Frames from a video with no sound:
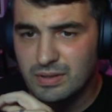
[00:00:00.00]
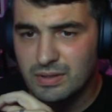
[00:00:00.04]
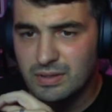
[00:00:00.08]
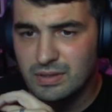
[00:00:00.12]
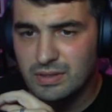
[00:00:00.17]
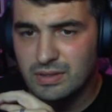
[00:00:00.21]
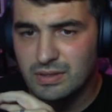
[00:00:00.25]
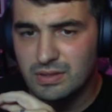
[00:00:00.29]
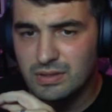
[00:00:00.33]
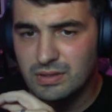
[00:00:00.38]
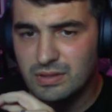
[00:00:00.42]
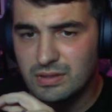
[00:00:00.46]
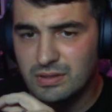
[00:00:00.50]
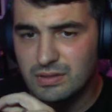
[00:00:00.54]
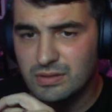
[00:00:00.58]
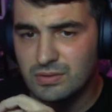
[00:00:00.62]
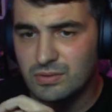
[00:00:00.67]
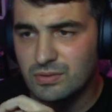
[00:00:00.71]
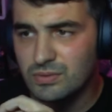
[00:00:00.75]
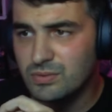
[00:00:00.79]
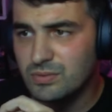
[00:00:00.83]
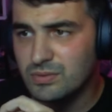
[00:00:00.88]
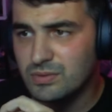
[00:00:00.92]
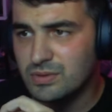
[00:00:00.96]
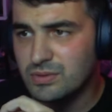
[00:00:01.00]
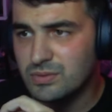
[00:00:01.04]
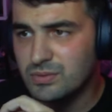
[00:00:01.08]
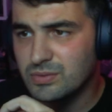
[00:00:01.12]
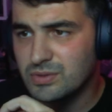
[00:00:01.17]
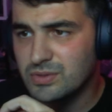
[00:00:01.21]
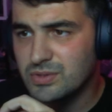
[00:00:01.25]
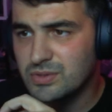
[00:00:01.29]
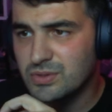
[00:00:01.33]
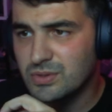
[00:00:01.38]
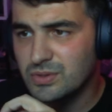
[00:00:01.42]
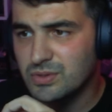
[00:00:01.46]
He drew into
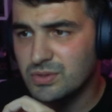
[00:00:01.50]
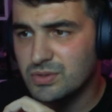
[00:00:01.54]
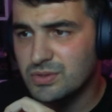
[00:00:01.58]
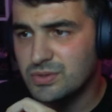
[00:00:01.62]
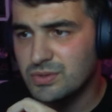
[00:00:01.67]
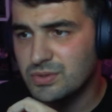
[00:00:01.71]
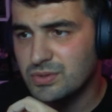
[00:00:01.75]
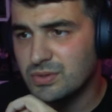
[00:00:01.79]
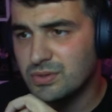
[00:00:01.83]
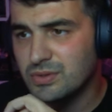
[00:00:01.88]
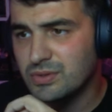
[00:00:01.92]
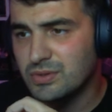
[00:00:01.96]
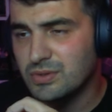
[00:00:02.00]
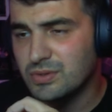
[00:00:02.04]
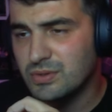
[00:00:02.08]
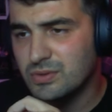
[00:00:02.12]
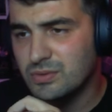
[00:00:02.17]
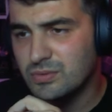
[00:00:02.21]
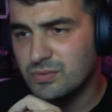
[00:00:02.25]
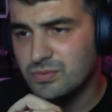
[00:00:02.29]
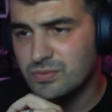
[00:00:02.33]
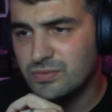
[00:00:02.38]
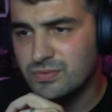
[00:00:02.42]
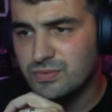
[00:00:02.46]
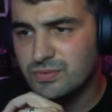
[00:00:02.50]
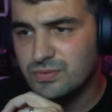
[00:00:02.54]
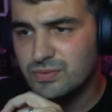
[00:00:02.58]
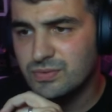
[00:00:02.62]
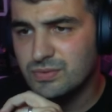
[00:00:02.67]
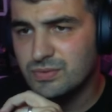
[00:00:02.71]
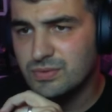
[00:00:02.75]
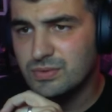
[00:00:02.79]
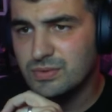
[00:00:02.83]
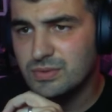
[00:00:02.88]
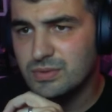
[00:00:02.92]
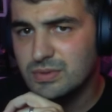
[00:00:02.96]
a Zoro Juro. Oof.
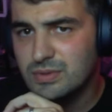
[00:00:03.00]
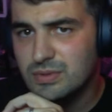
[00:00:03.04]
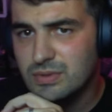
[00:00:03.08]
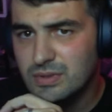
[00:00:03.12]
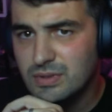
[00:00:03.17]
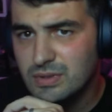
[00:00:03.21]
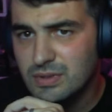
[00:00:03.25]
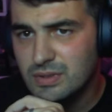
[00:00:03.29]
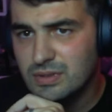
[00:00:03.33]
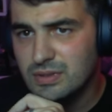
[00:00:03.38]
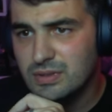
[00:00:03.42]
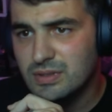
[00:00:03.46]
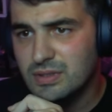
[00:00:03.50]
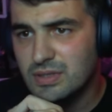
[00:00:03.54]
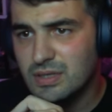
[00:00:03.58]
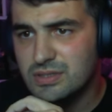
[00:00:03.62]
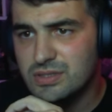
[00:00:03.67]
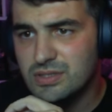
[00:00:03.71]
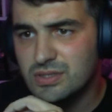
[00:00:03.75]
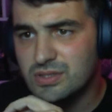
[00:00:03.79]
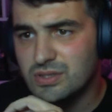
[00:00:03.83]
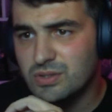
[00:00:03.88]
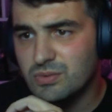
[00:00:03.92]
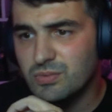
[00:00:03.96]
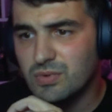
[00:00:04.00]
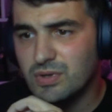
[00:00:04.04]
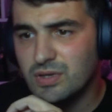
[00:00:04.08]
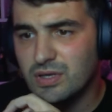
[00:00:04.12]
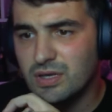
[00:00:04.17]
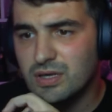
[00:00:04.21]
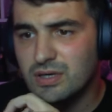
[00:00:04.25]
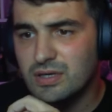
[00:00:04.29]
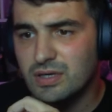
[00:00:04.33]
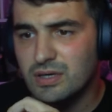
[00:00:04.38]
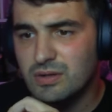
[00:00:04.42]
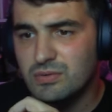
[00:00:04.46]
That's just a
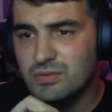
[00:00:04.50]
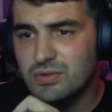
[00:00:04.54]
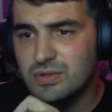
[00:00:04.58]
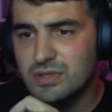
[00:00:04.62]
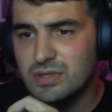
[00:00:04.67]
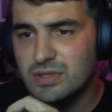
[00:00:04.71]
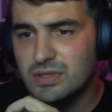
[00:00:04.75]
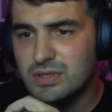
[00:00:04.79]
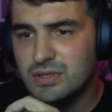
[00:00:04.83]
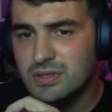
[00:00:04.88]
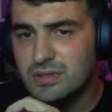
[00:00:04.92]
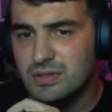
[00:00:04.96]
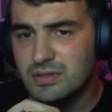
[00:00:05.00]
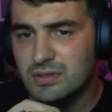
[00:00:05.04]
1k counter.